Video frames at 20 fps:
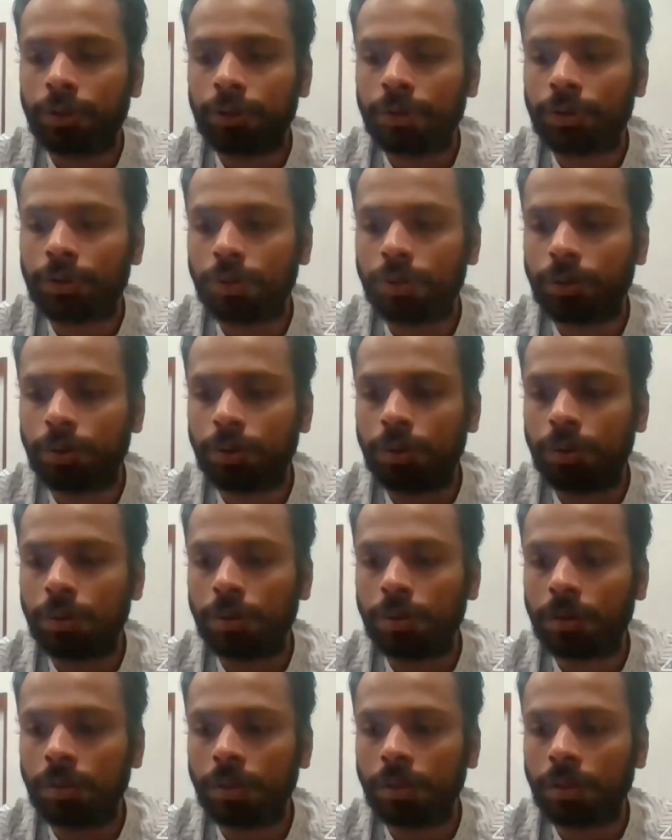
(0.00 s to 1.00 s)

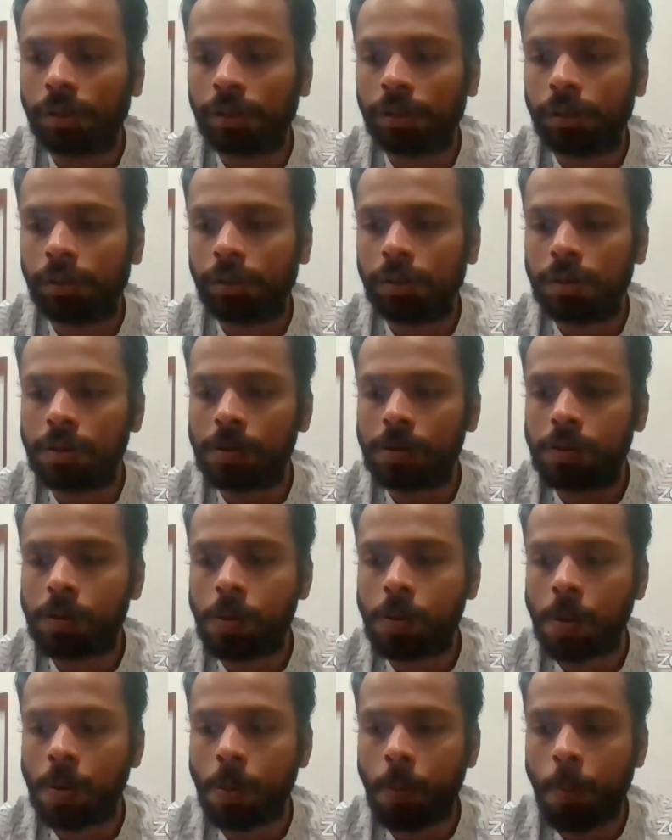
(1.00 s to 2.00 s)
So
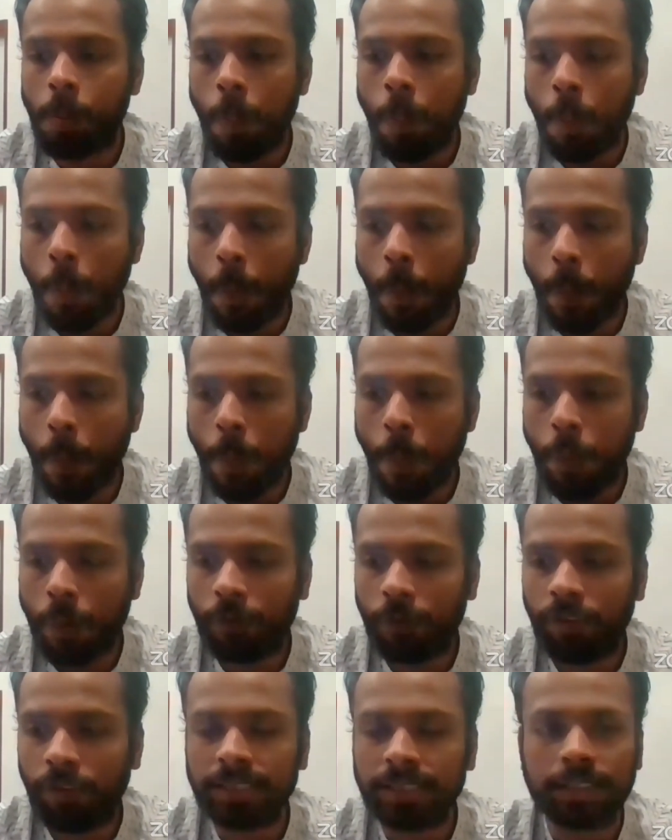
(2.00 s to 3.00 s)

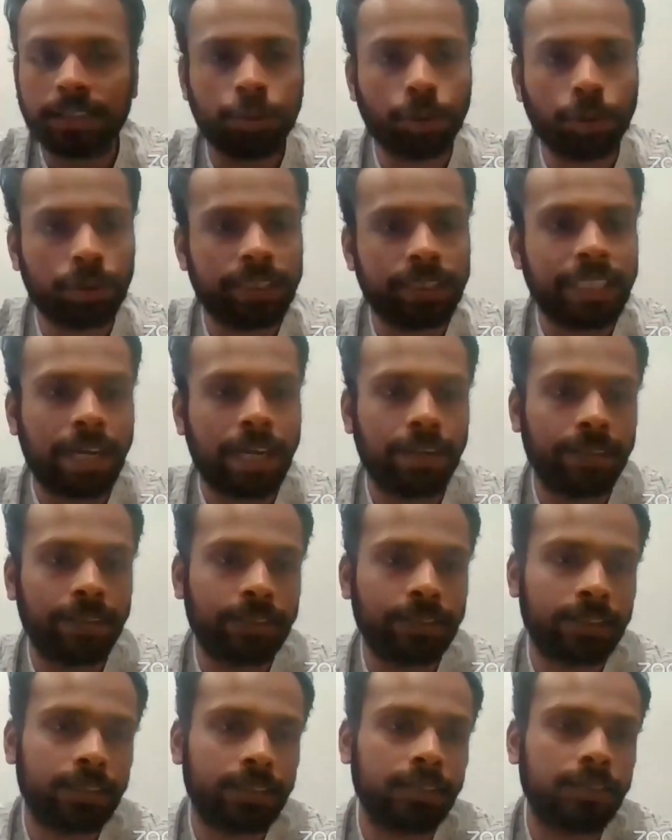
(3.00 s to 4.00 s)
once those
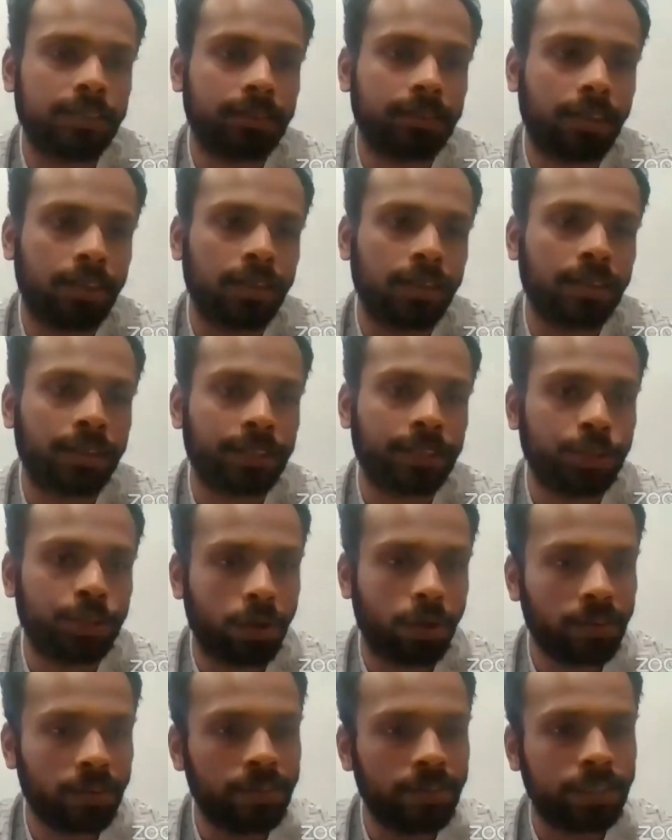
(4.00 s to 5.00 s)
challenges are
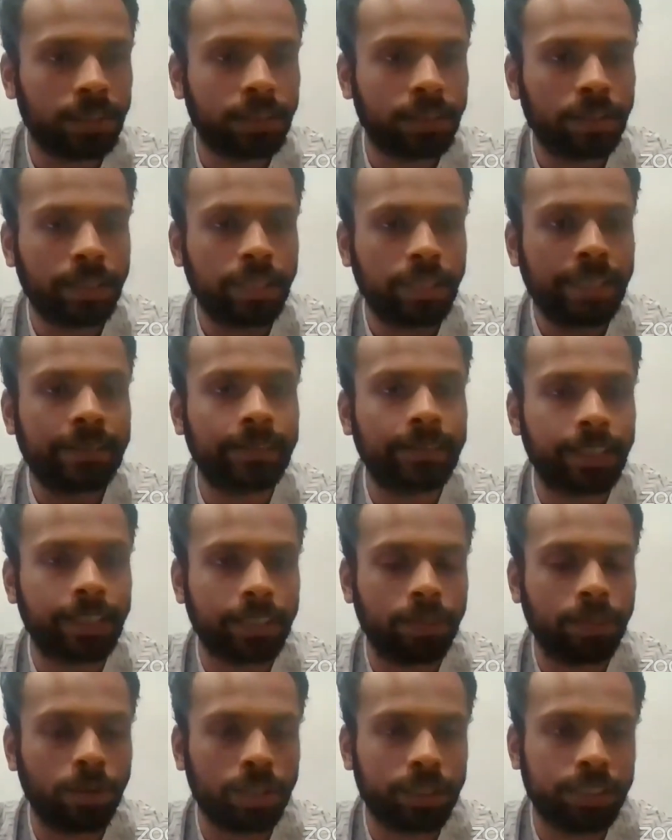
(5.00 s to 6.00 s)
resolved in the
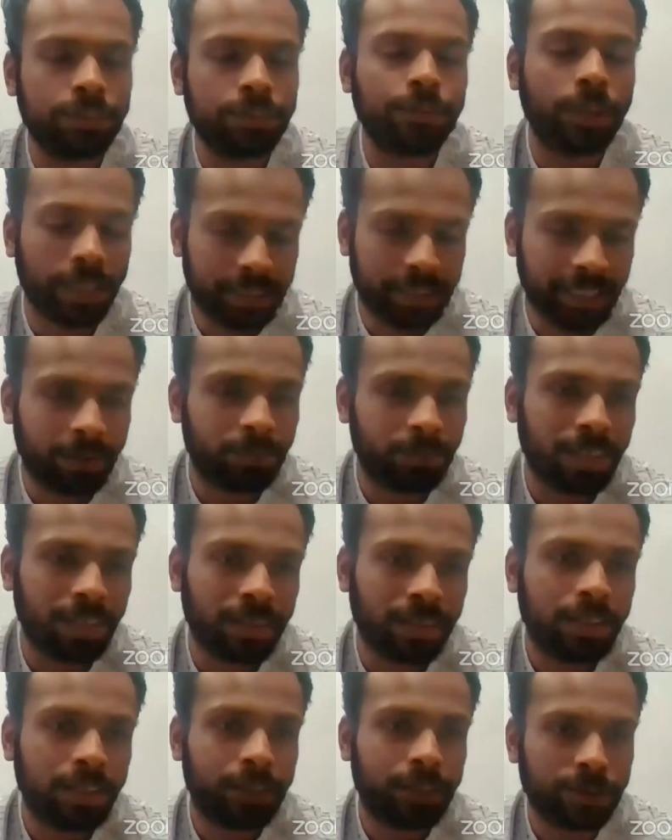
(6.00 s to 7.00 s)
technology, for example,
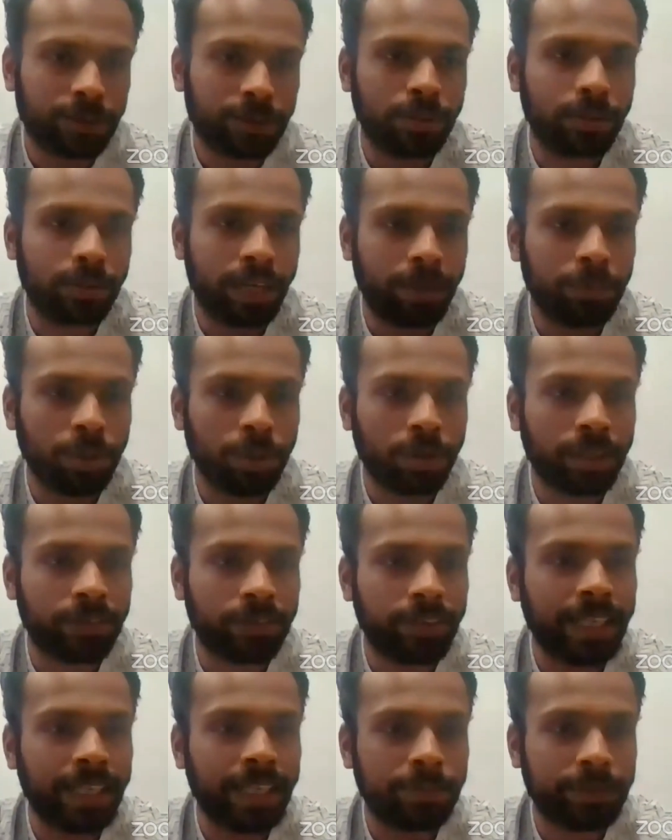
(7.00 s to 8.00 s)
so I'm talking
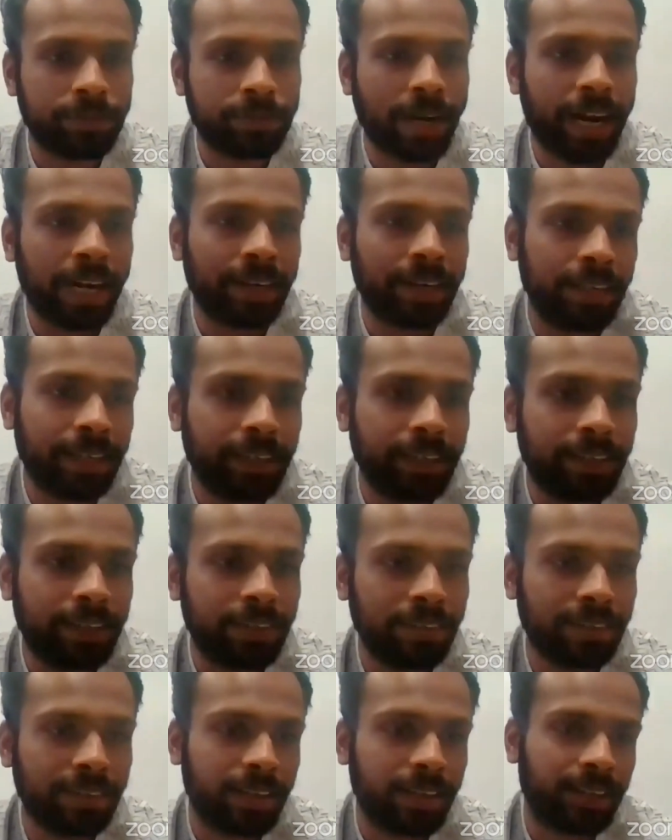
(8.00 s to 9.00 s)
very abstractly
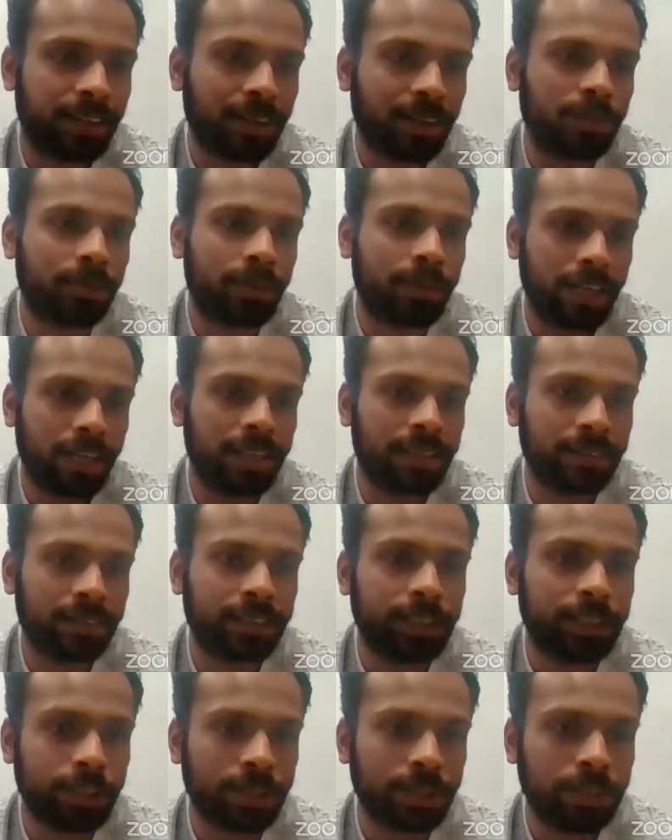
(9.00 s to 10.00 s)
right now, I'll
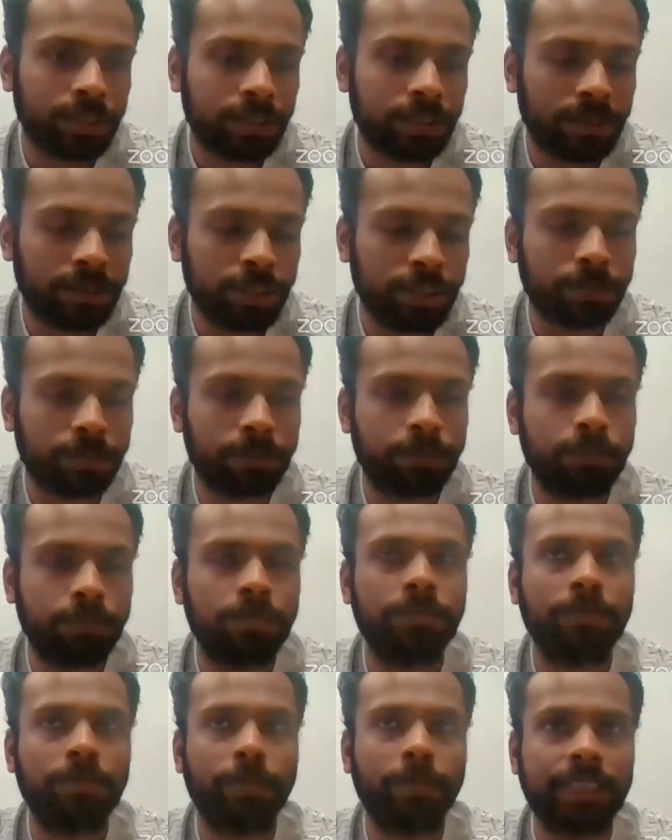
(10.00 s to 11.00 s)
just
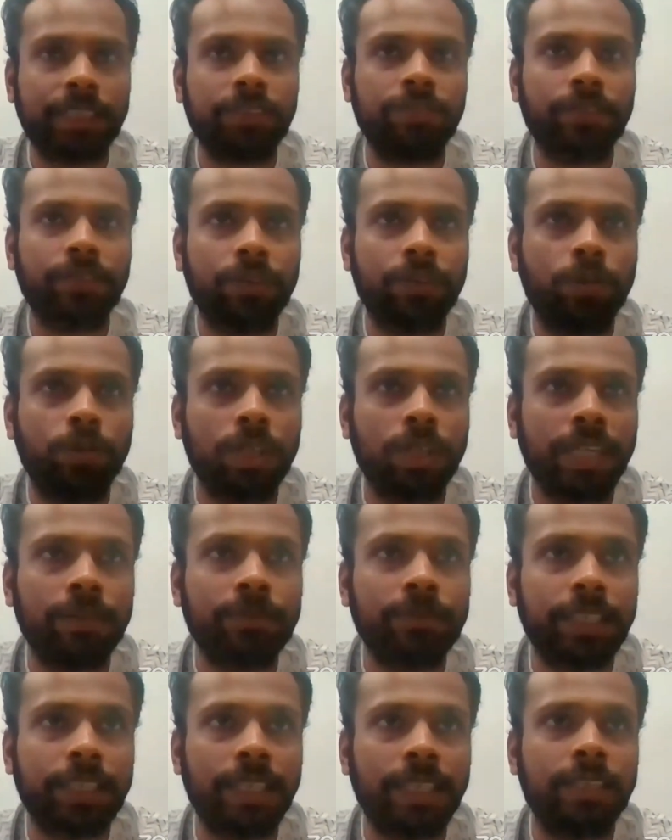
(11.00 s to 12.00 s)
specify what I'm
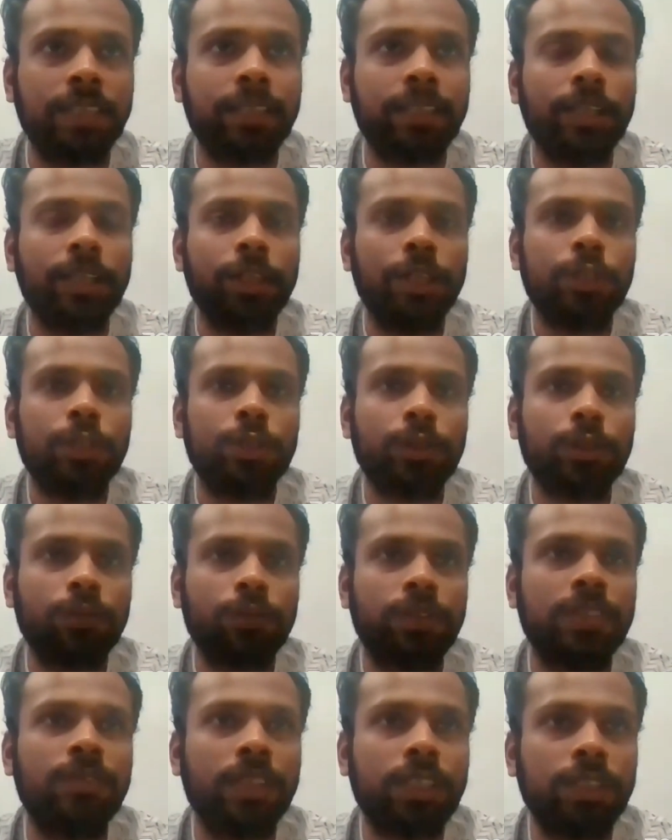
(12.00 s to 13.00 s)
saying. So
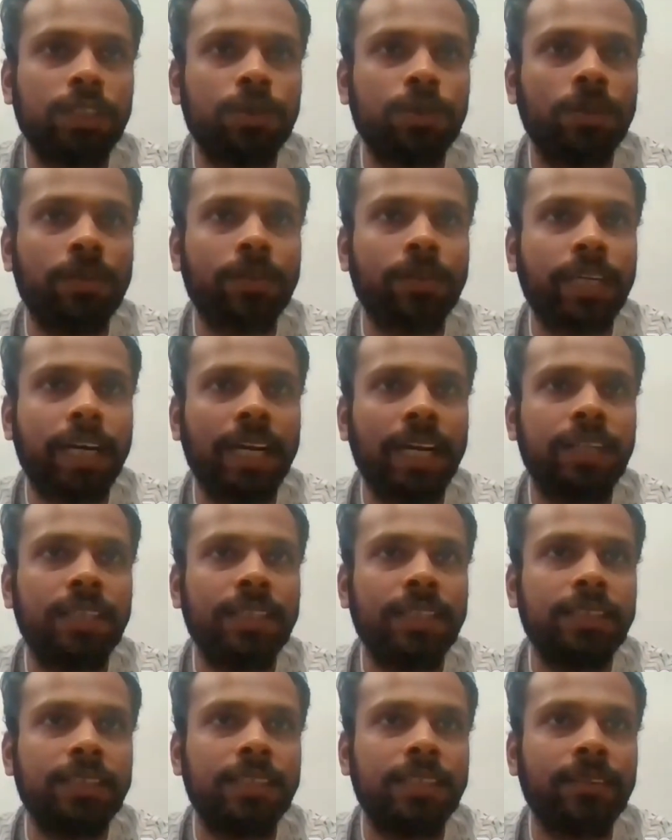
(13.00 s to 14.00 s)
with virtual
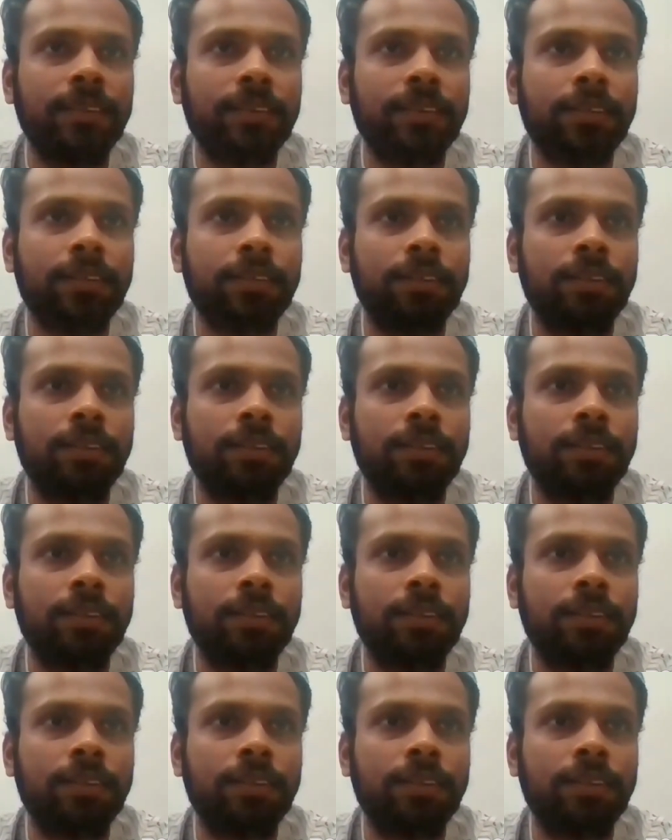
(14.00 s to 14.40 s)
reality, there